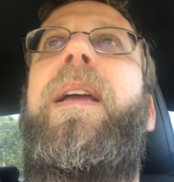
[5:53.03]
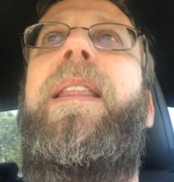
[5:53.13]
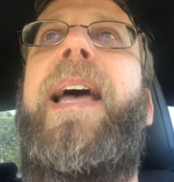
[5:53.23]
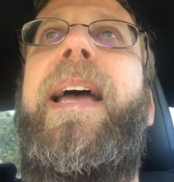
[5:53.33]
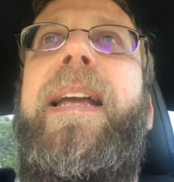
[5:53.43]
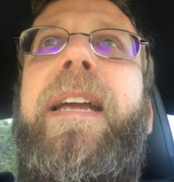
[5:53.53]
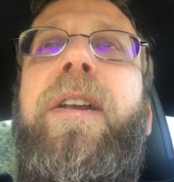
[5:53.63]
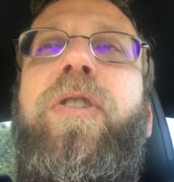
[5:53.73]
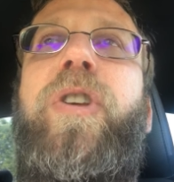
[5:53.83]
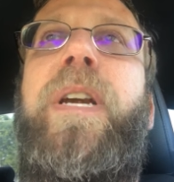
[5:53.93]
That
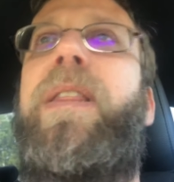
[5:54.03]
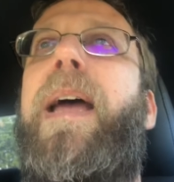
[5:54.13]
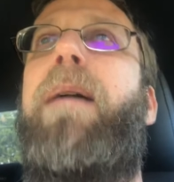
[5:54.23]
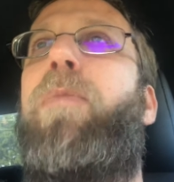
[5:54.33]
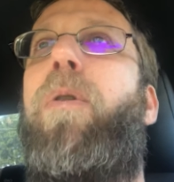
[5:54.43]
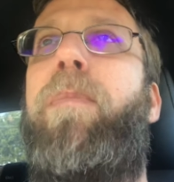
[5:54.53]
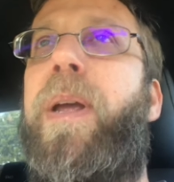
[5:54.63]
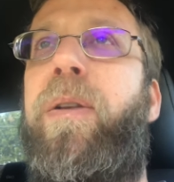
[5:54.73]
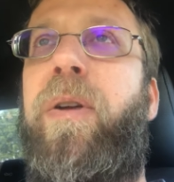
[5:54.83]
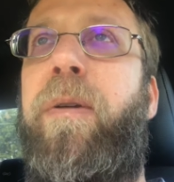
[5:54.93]
energy, that
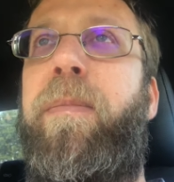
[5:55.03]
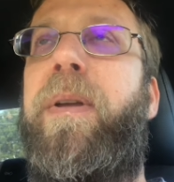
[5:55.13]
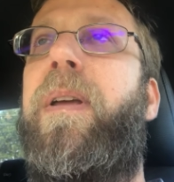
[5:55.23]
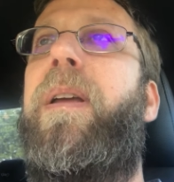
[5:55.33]
momentum,